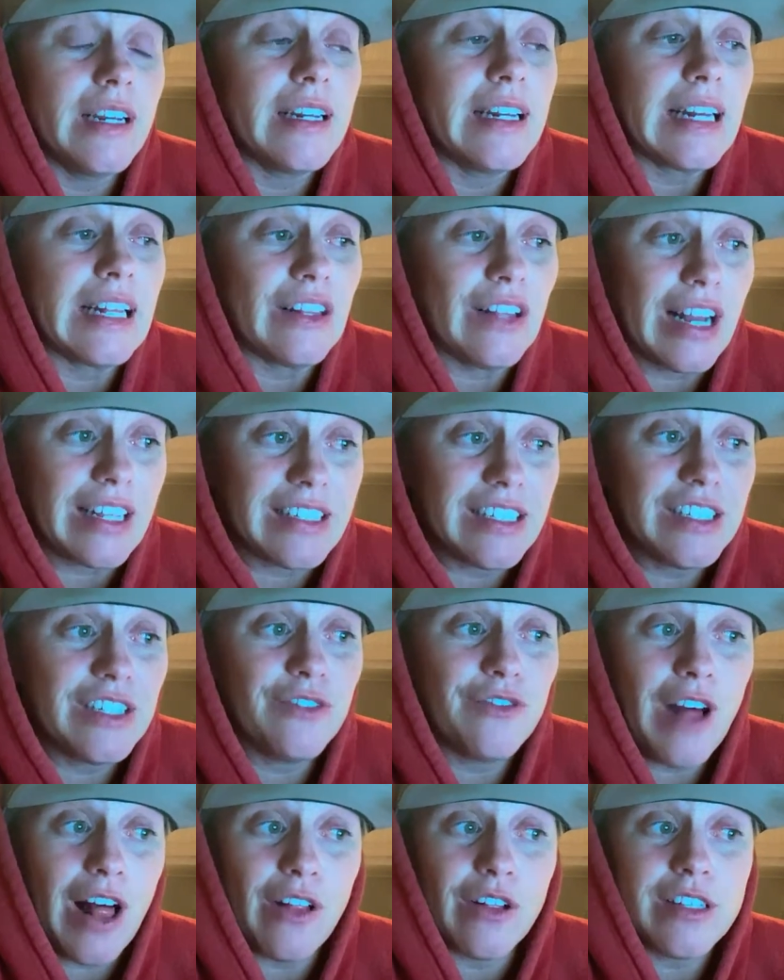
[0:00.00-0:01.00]
neglected to
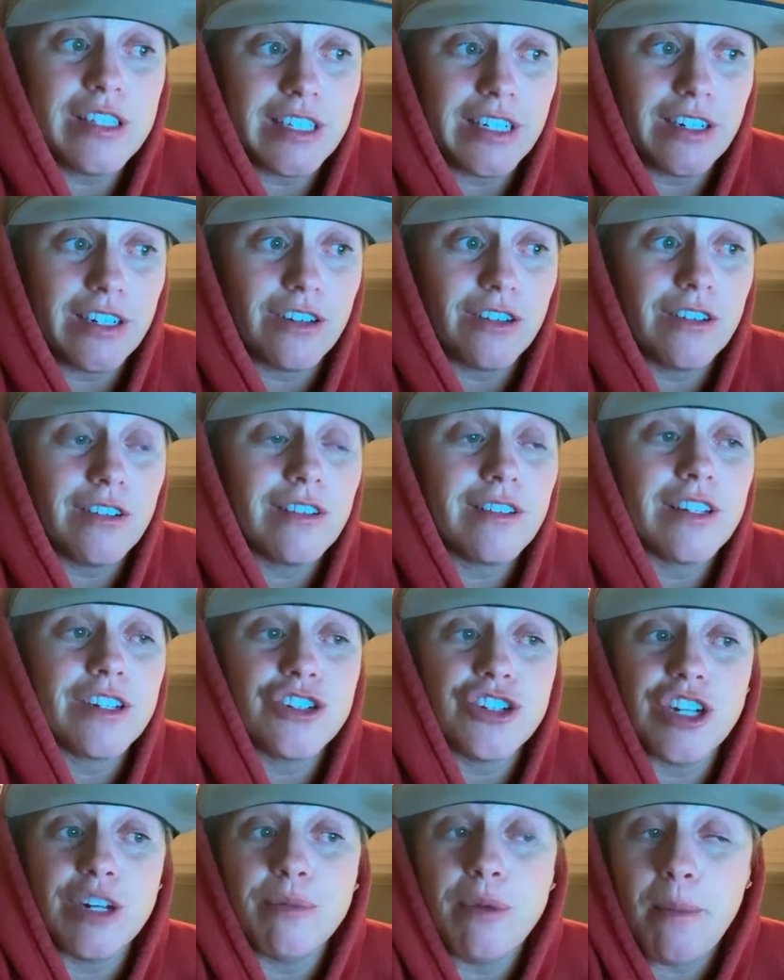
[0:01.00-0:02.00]
volunteer that
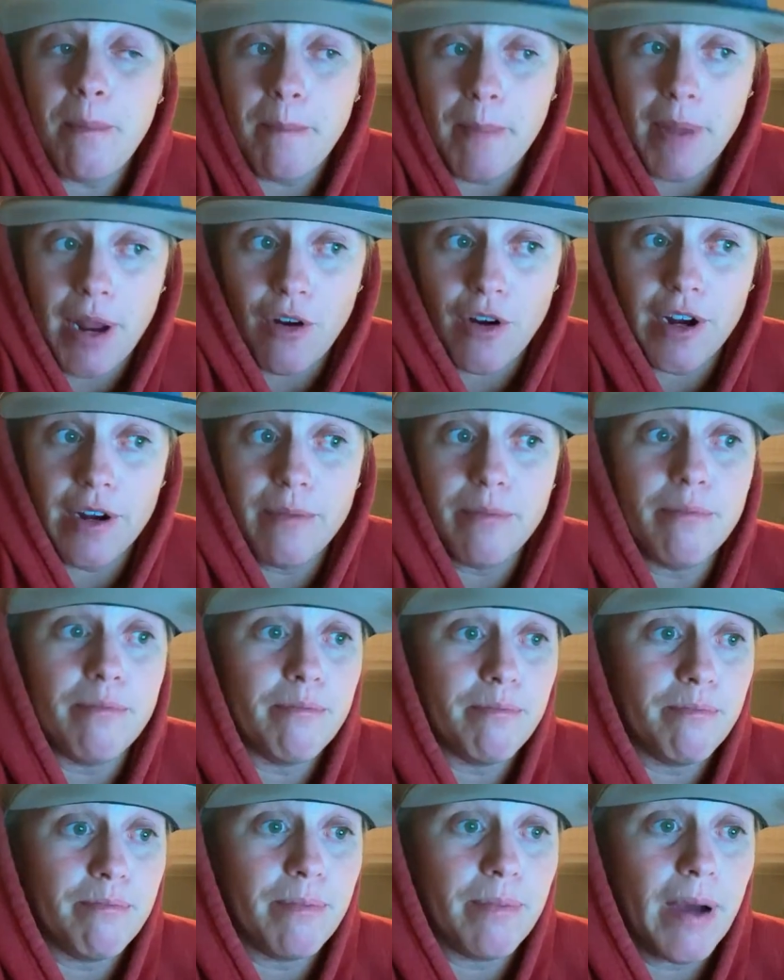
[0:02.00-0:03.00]
she had been married
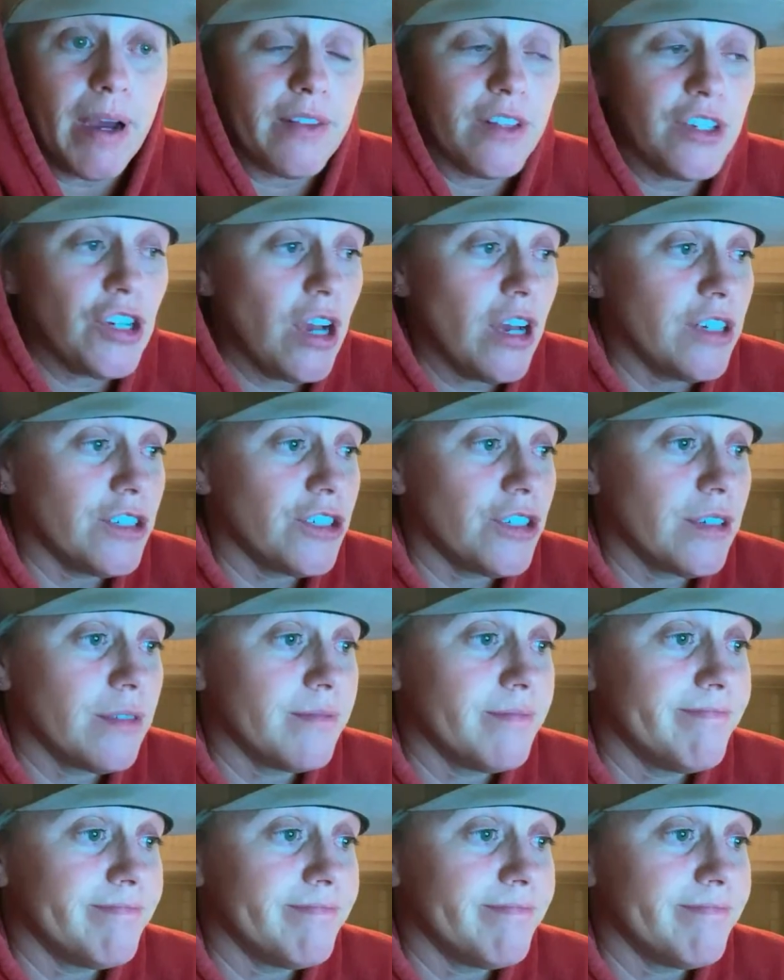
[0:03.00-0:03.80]
by the judge.